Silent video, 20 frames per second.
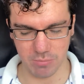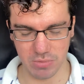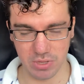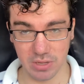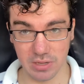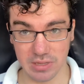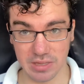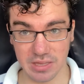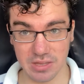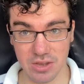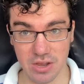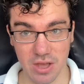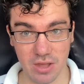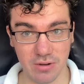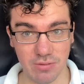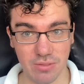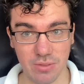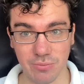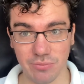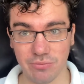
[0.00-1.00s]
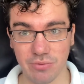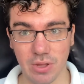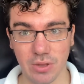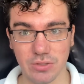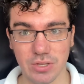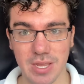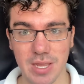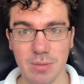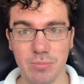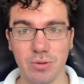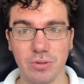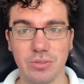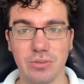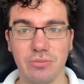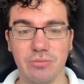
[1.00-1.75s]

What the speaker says: because none of them felt able to